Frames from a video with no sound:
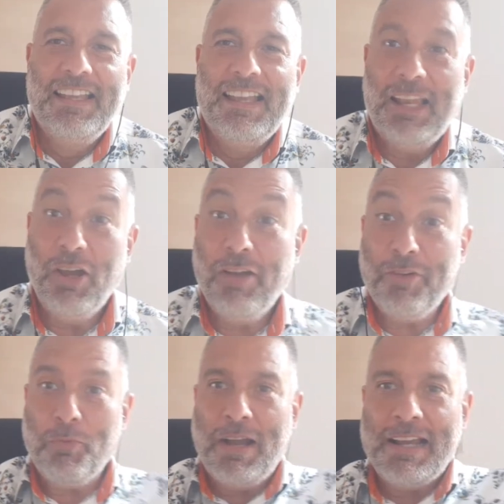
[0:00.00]
Hello,
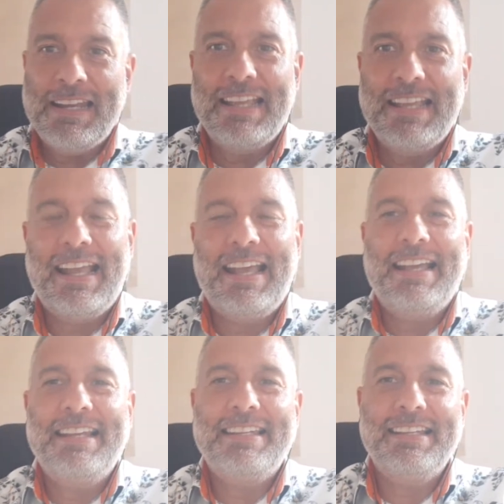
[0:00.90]
everyone,
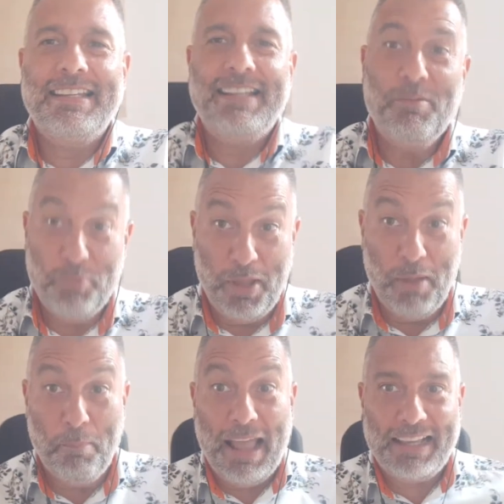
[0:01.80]
and we are
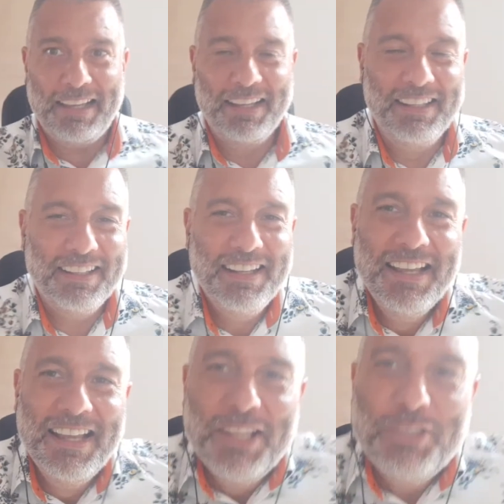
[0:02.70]
back
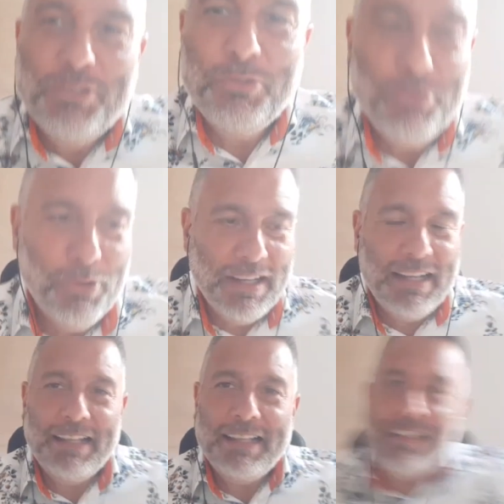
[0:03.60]

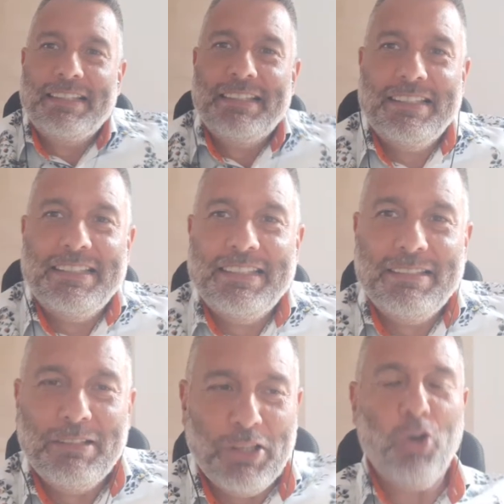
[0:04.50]
to
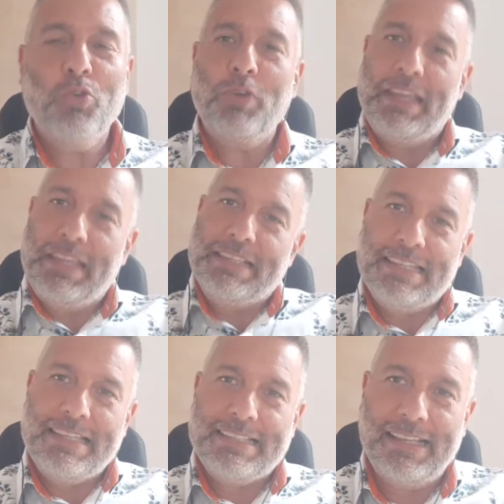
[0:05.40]
go in
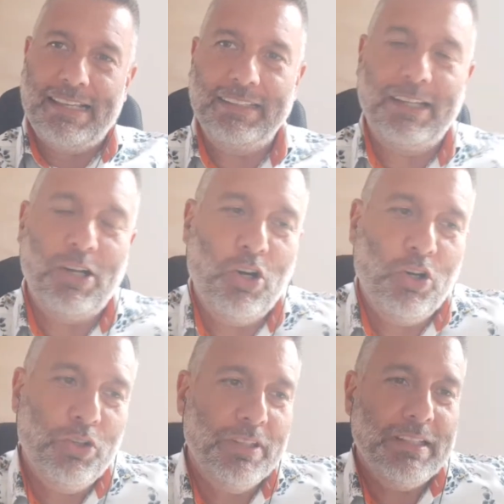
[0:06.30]
detail
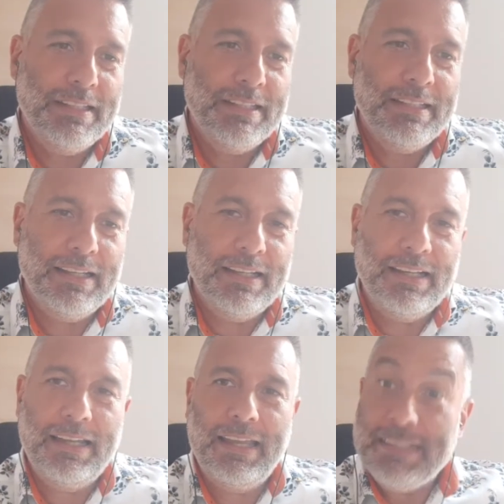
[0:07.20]
on the
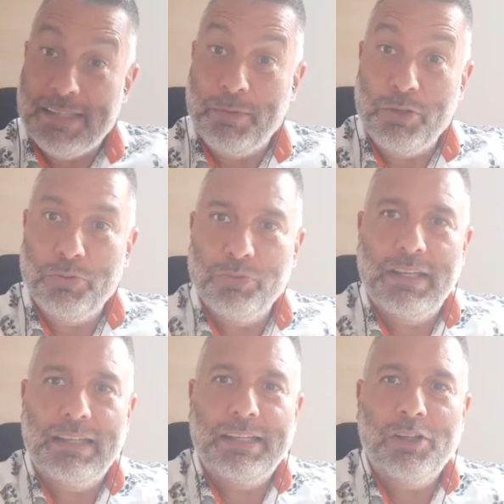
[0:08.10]
interview
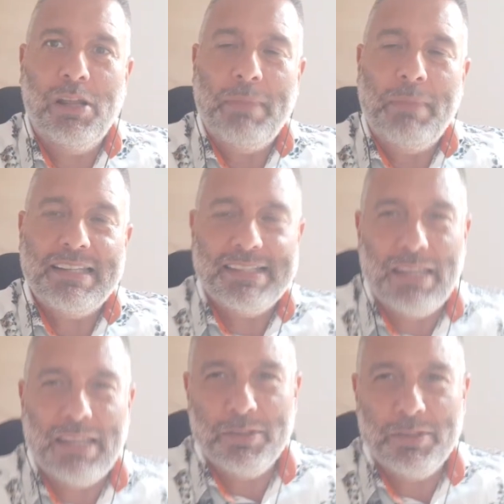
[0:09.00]
that Lionel Messi has
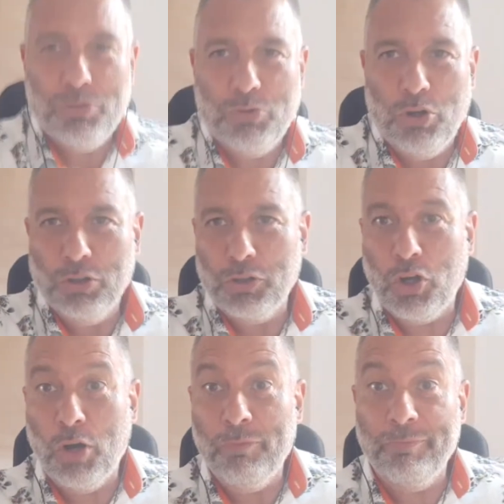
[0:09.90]
given to
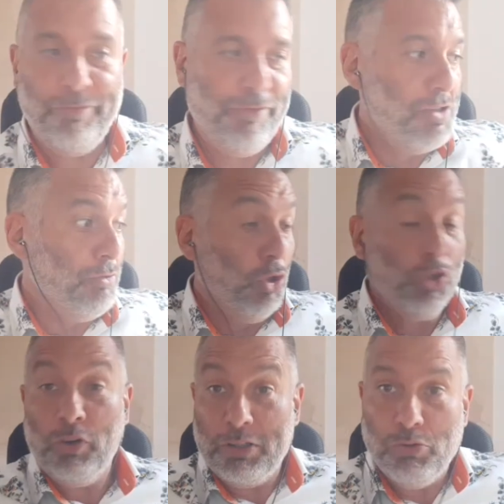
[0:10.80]
Goal.com. First of all,
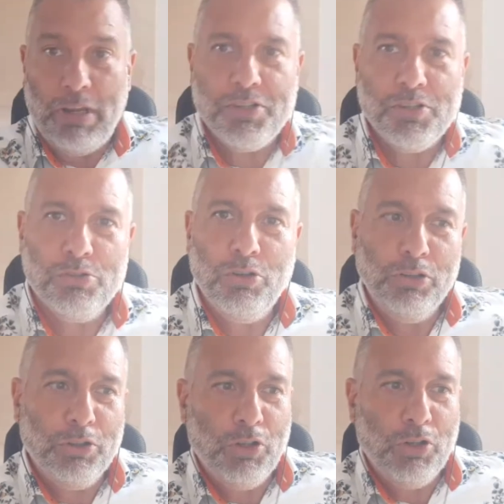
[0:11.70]
congratulations to
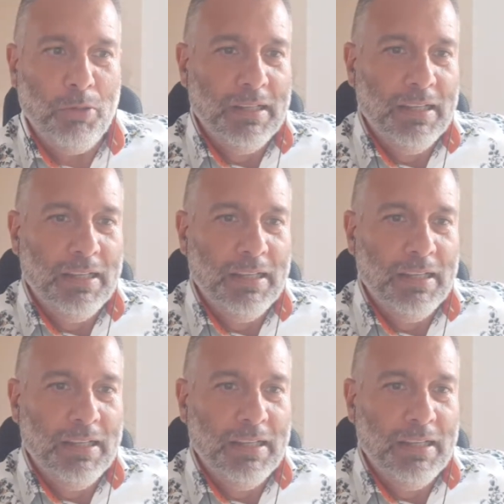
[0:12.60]
Goal.com